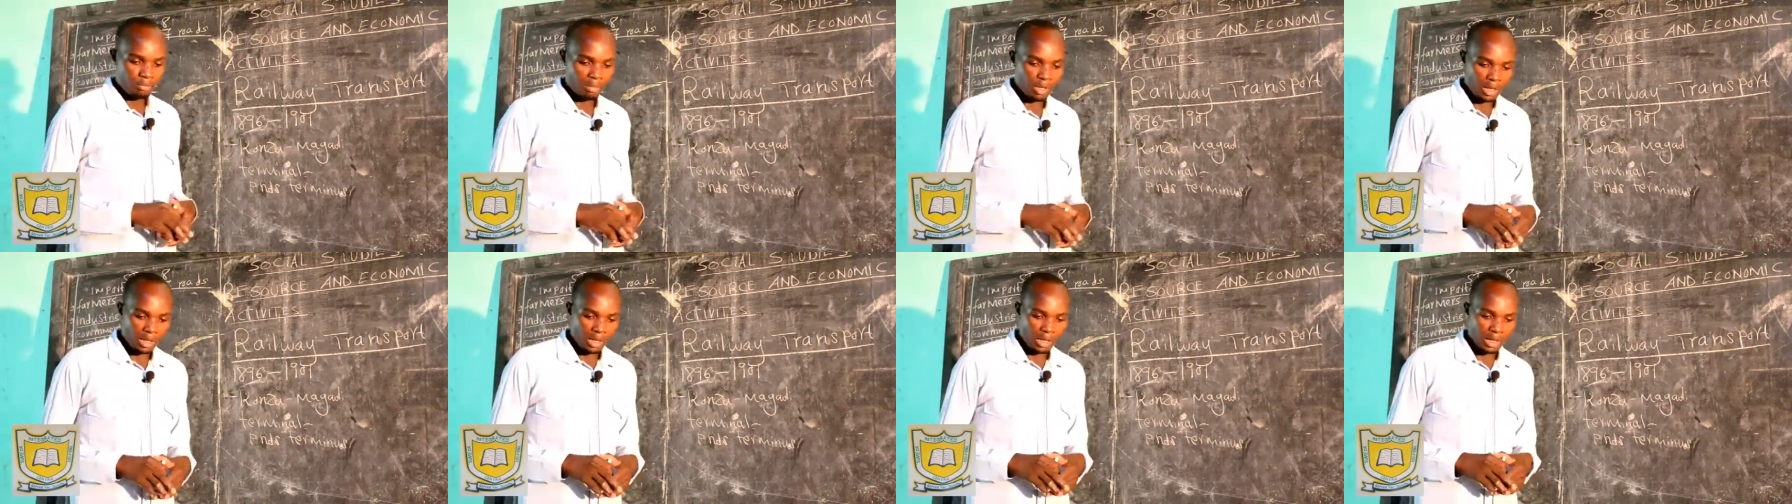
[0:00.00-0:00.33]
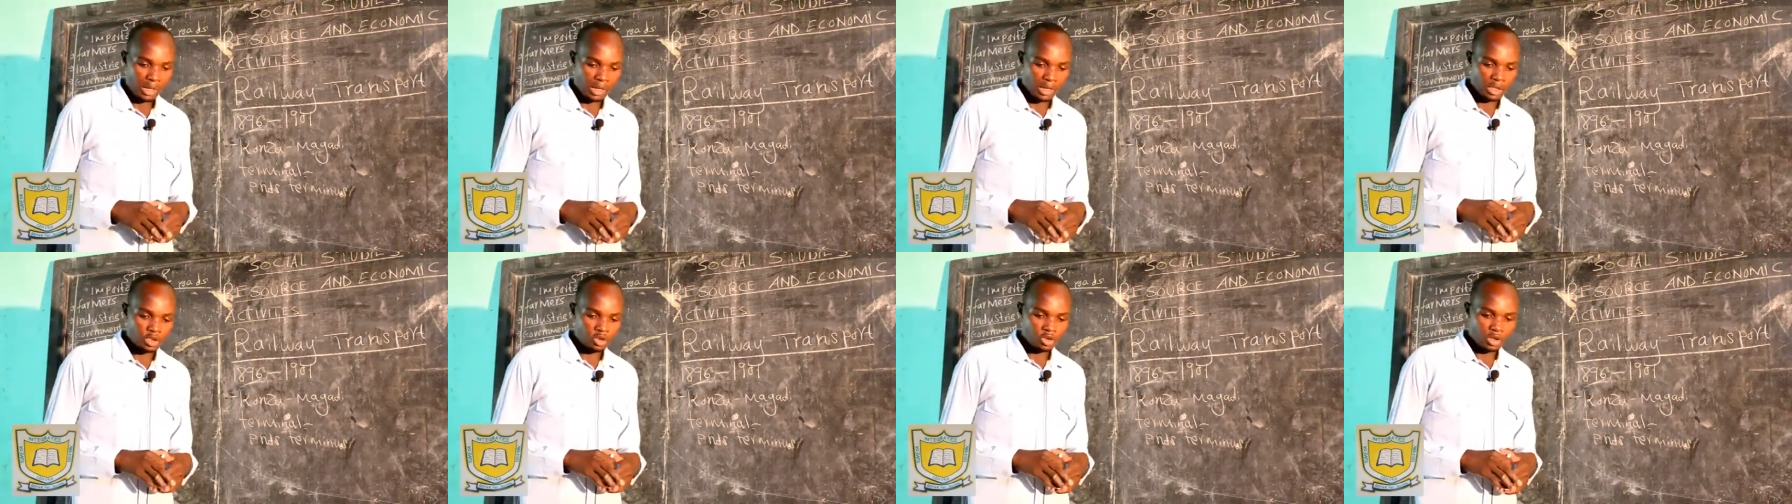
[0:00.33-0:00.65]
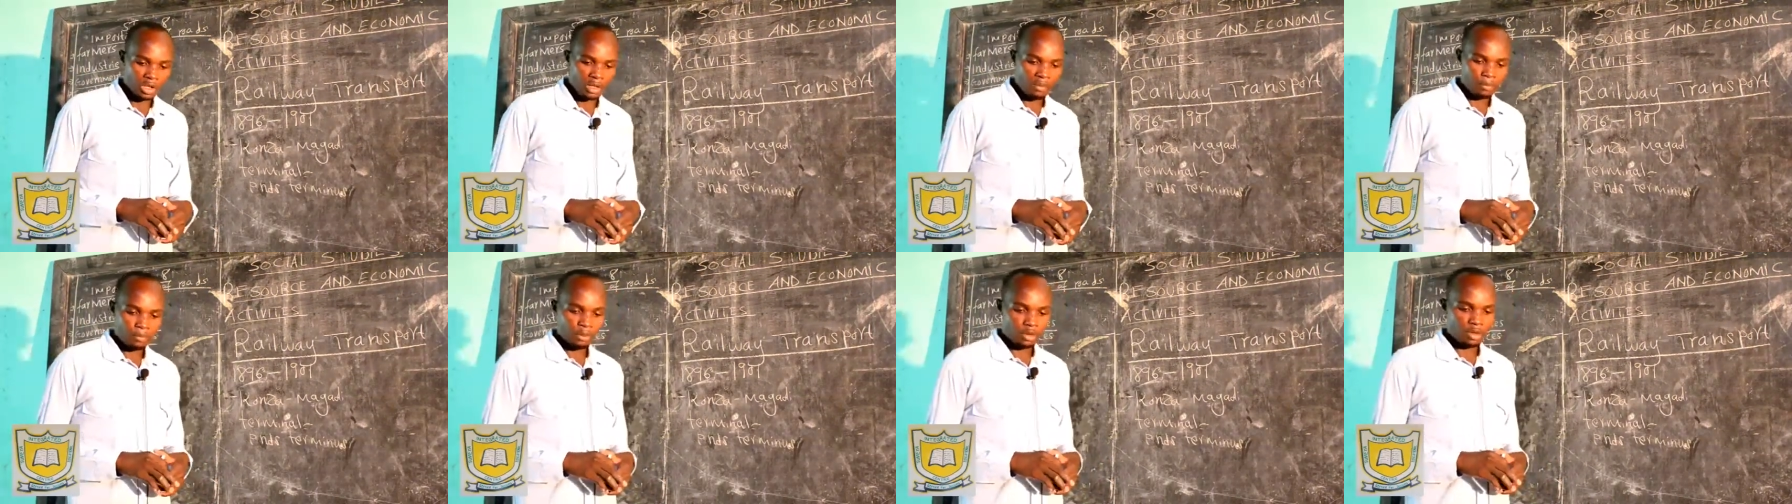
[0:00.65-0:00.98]

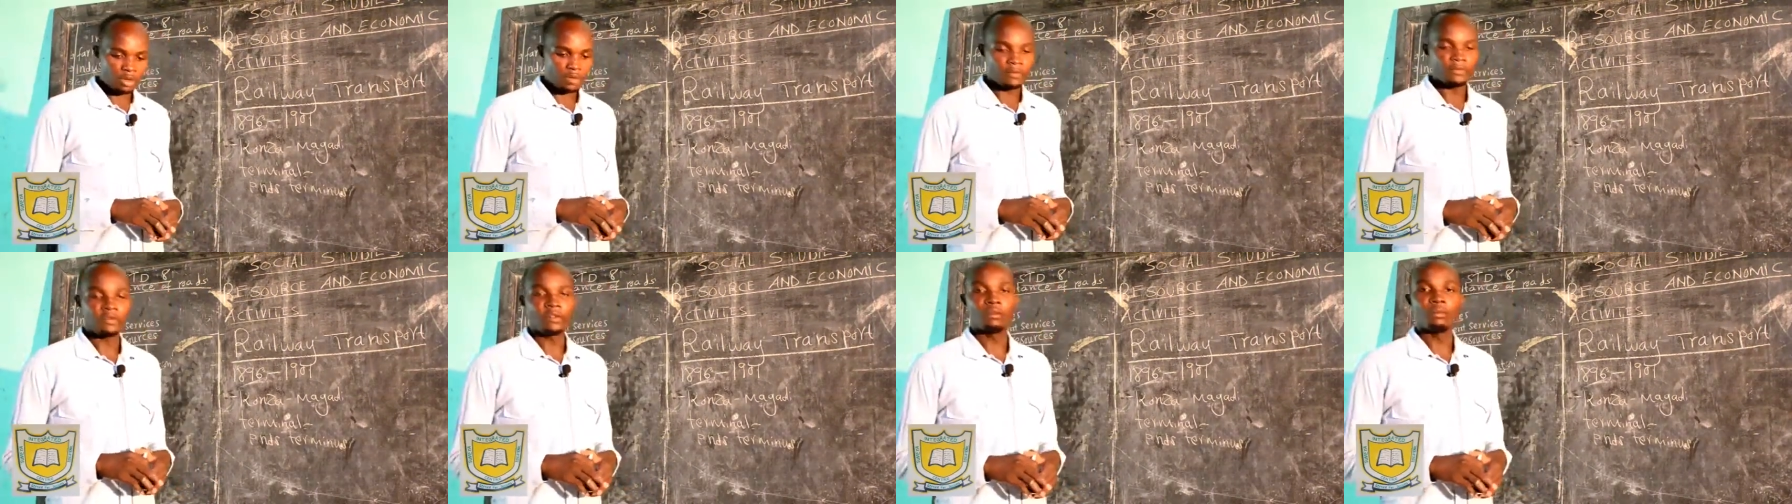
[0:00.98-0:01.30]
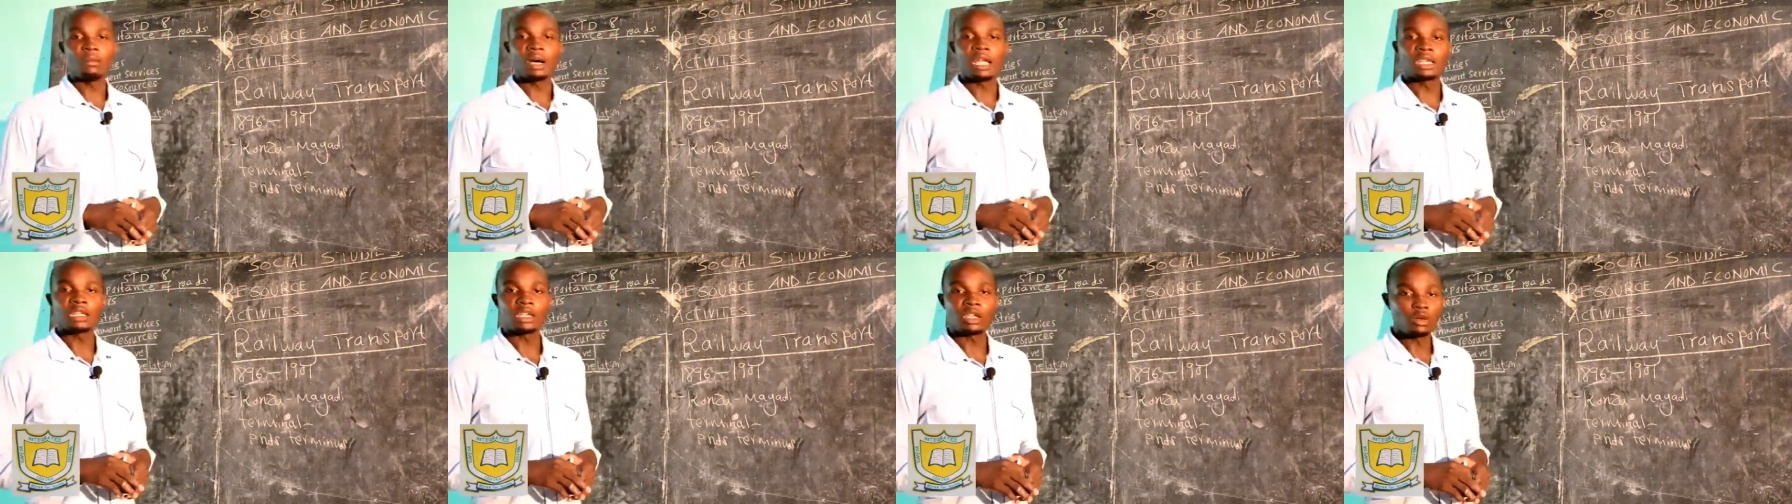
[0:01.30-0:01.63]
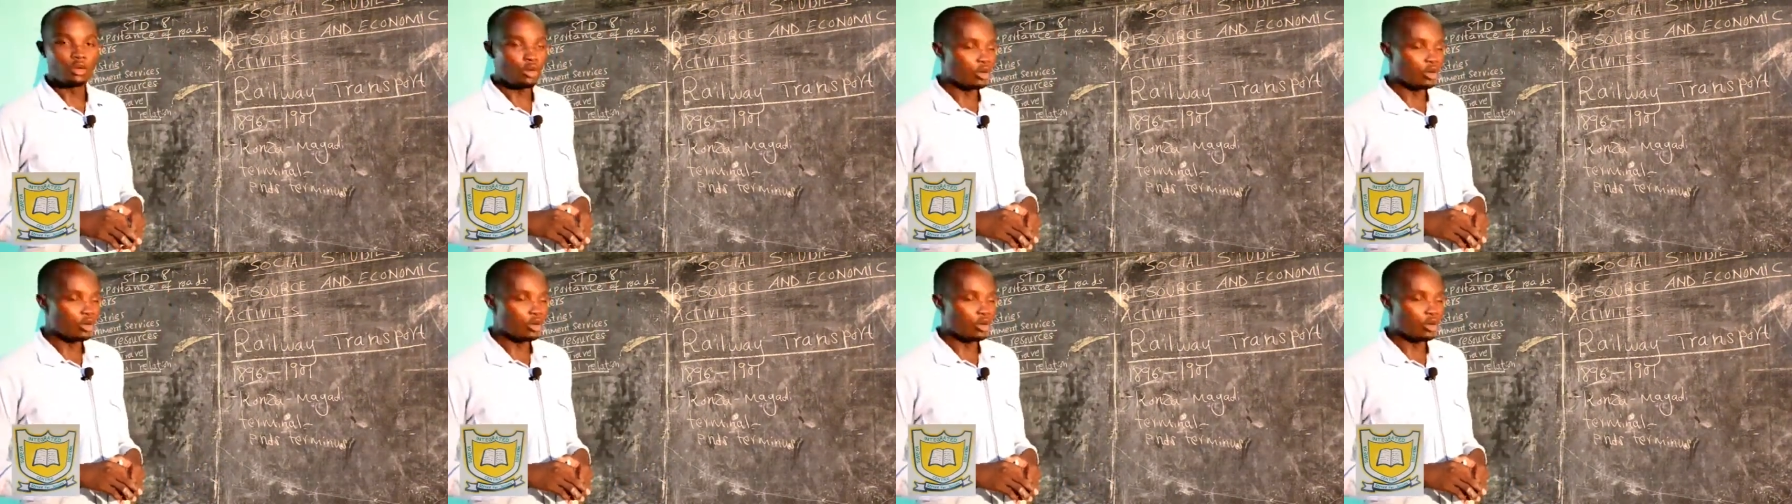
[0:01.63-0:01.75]
transport for bulky